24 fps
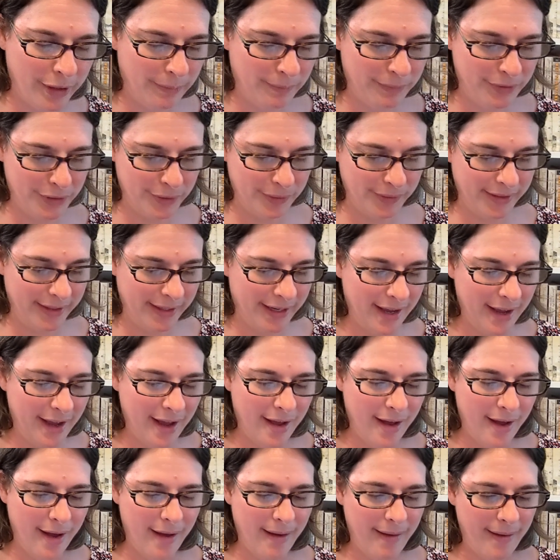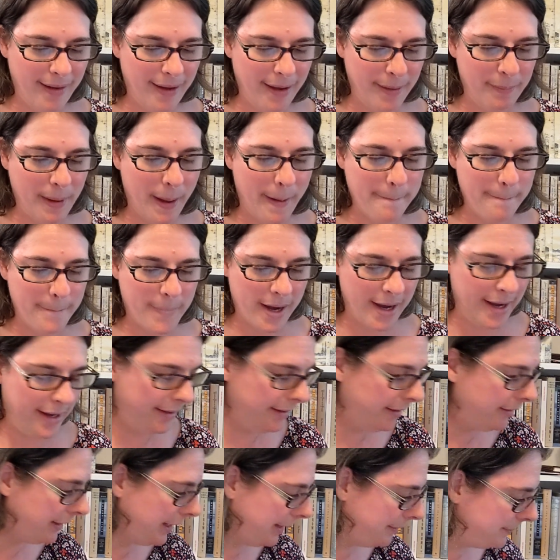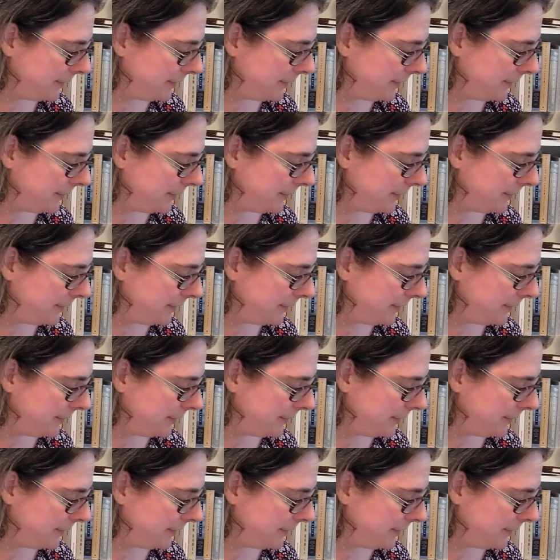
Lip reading: I'm doing. But okay,